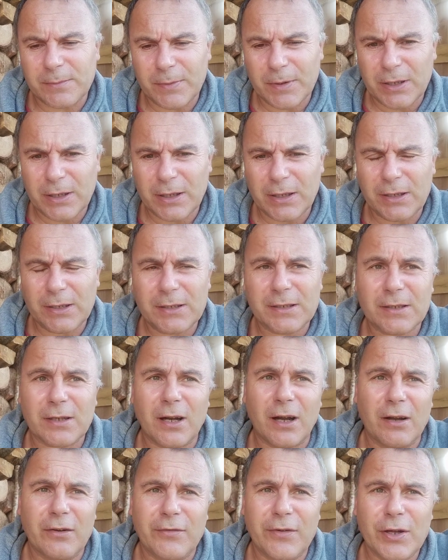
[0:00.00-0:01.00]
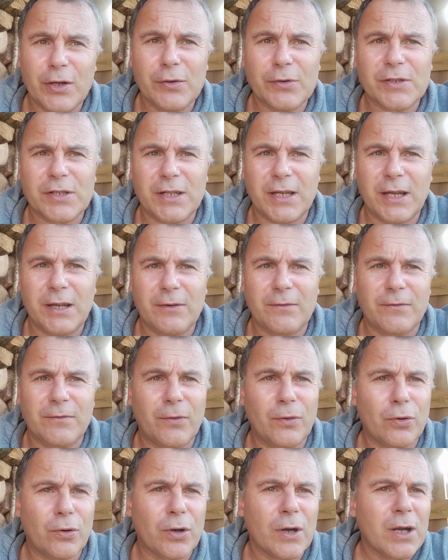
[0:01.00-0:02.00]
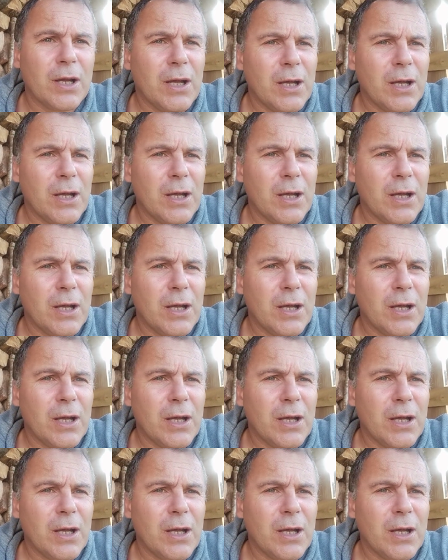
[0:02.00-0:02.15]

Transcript: because I've used it for